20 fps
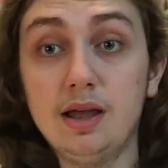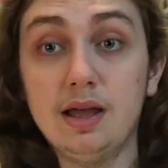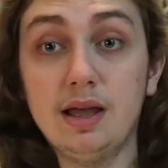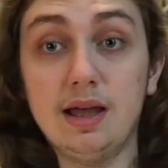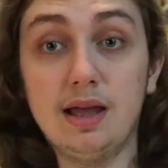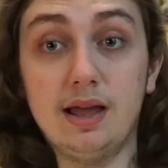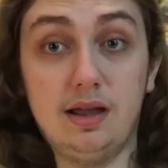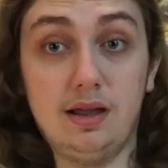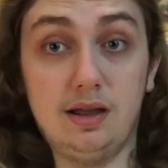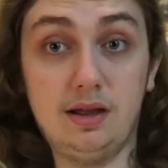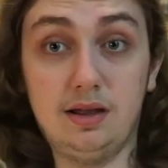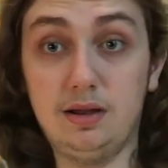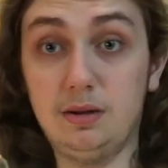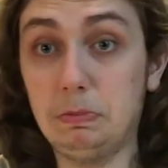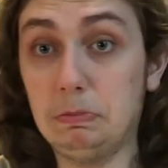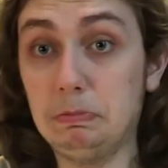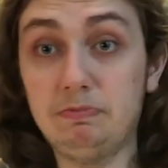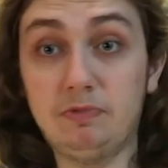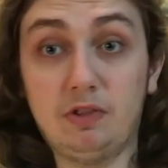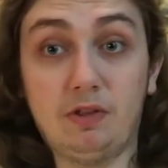
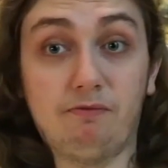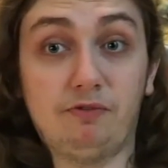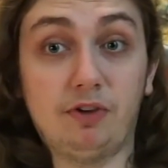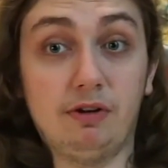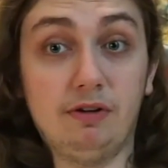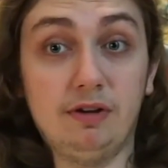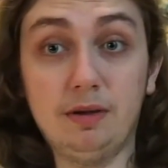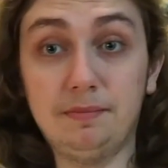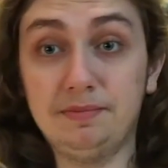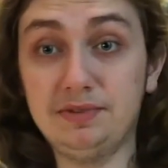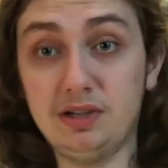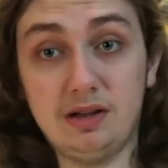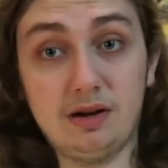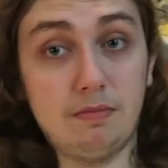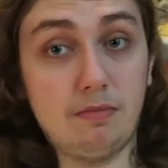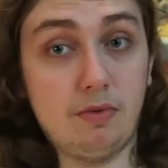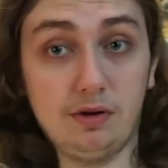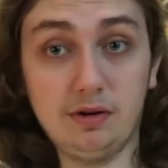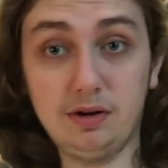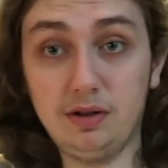Very upset at
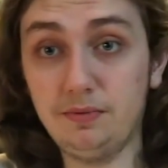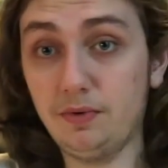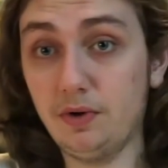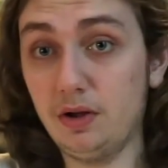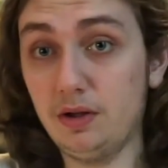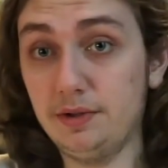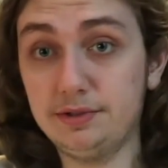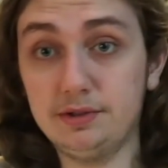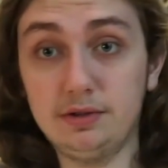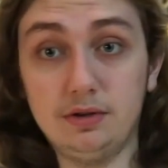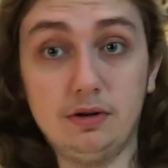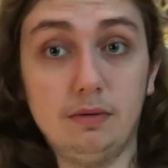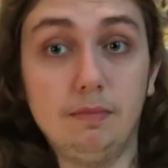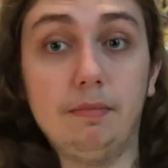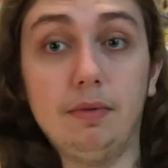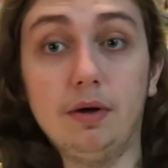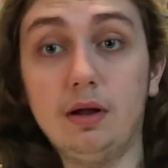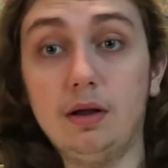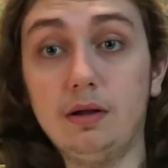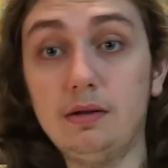Marty Foster,
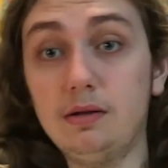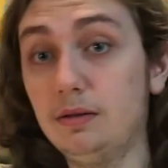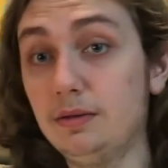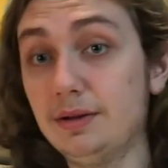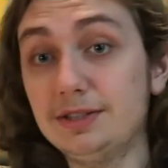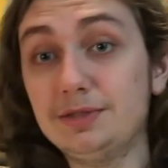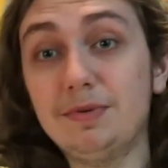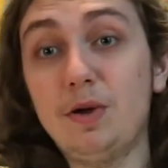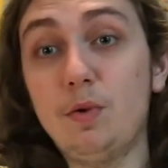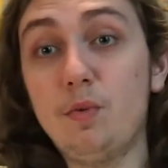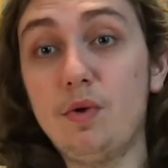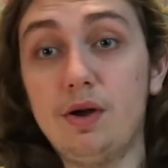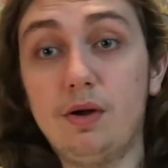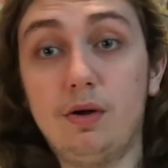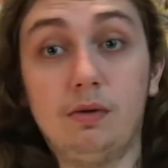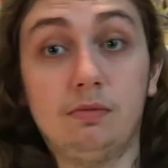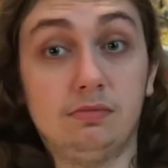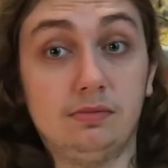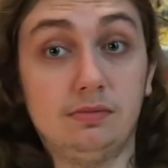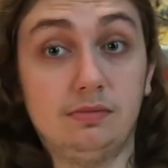but let's be
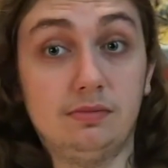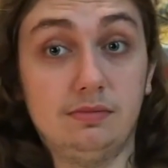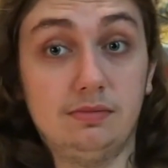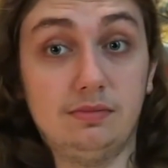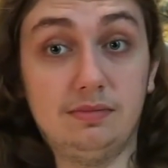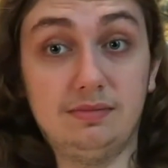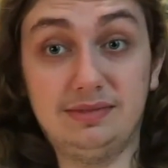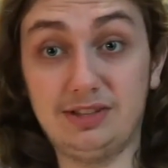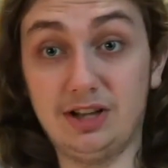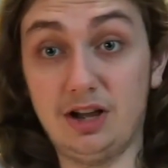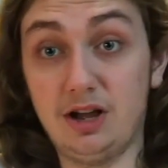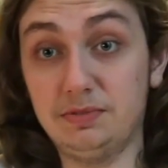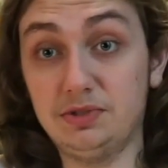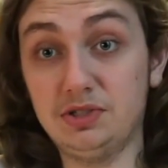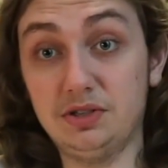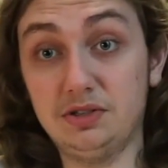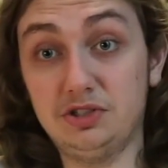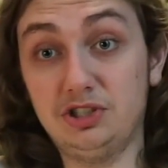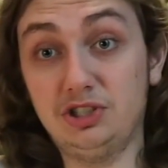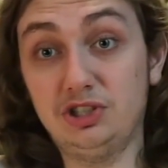real. Thompson
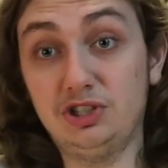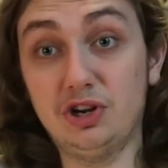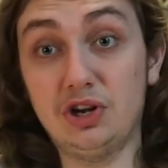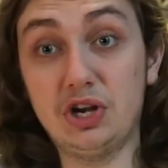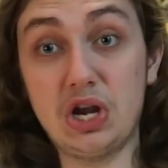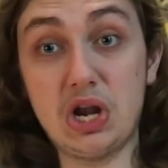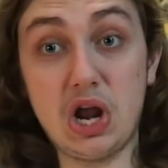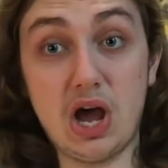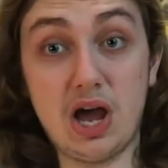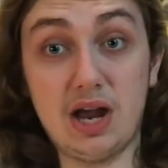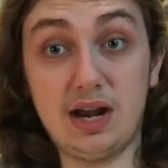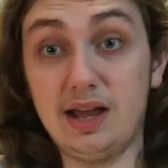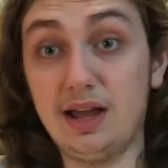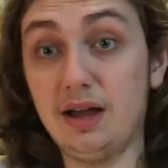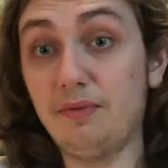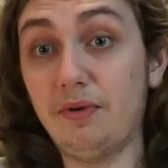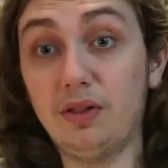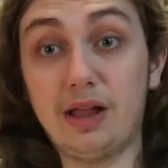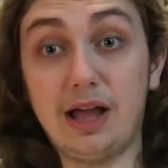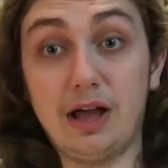should not have
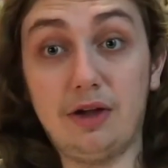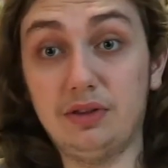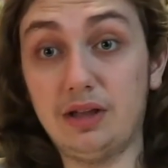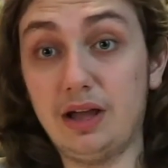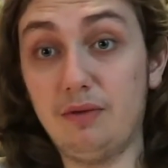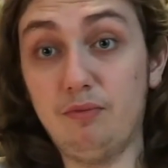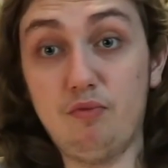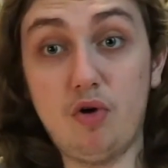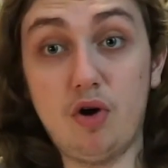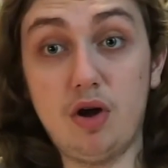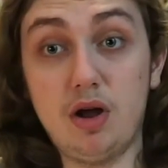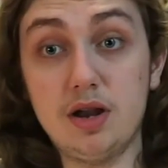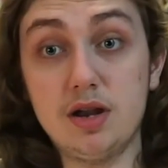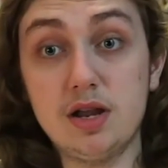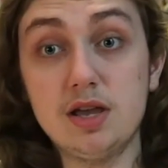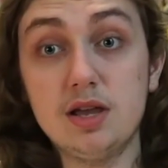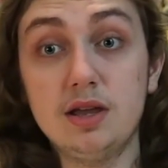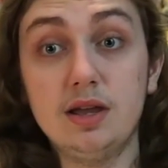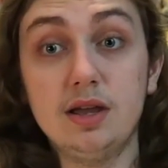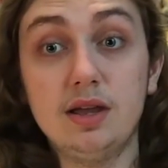allowed that run.
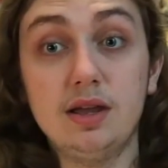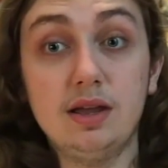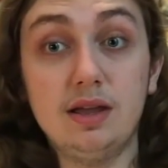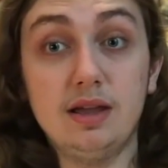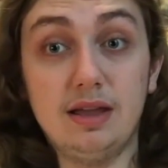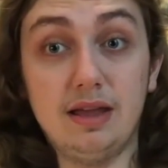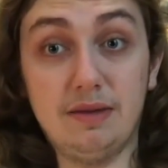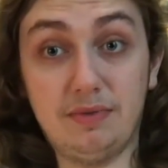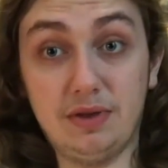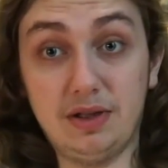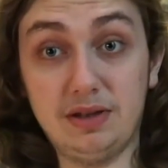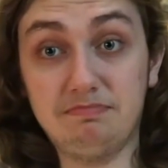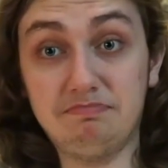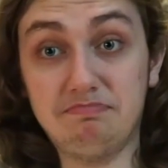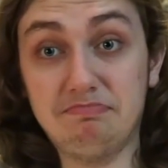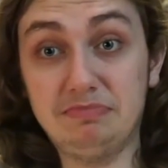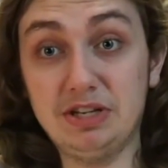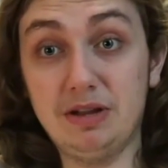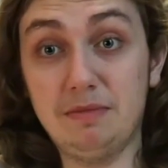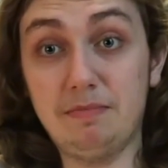If he
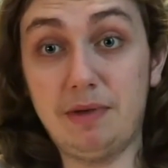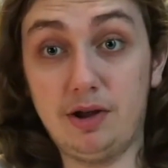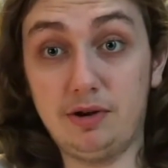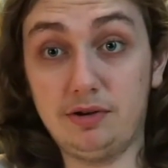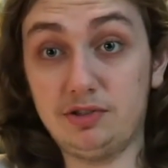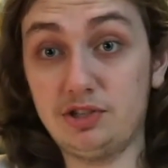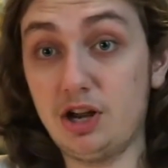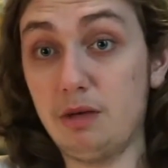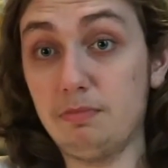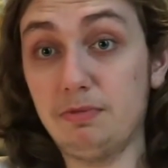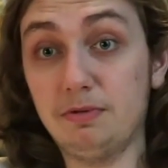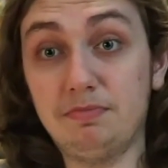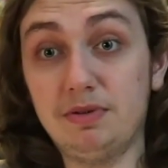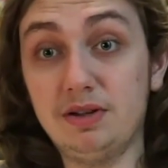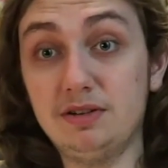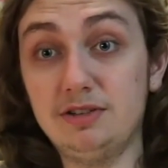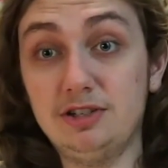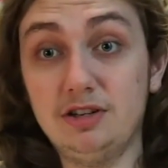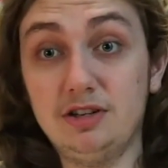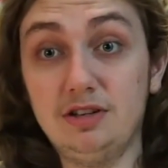did a better job of
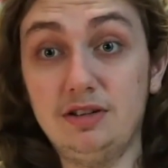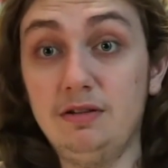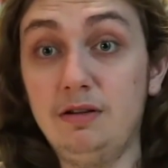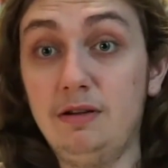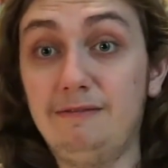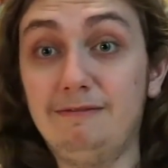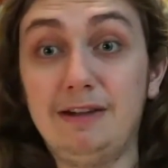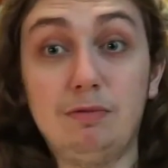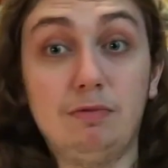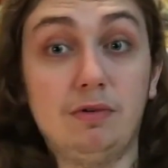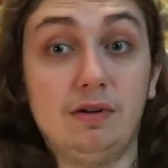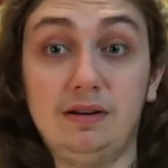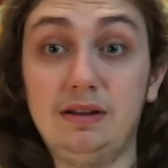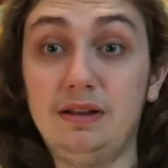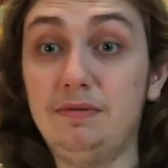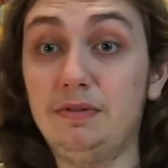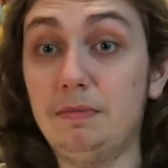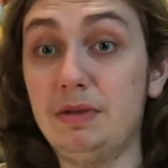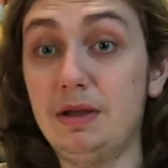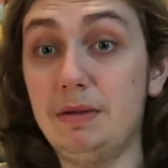pitching, we wouldn't
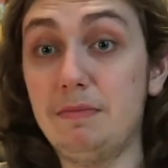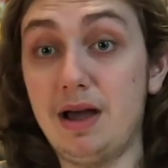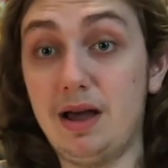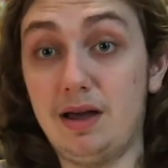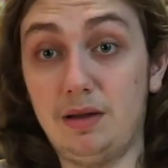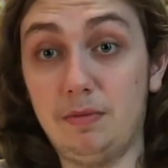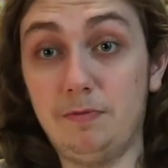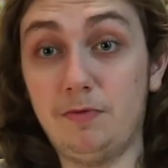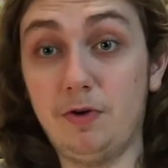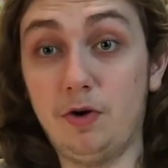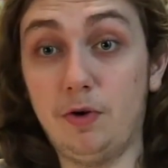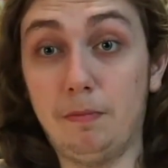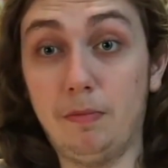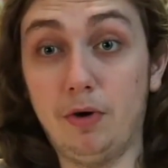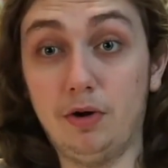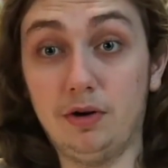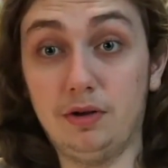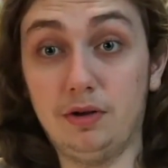even be mad at Marty